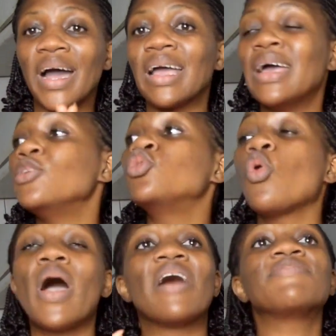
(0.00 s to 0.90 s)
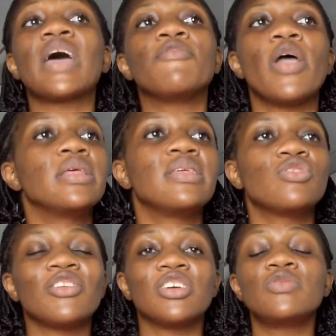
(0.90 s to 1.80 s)
back, you don't have time for anything.
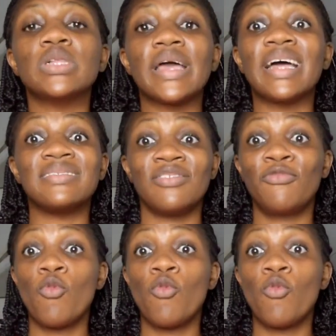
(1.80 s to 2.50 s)
So I just feel like that's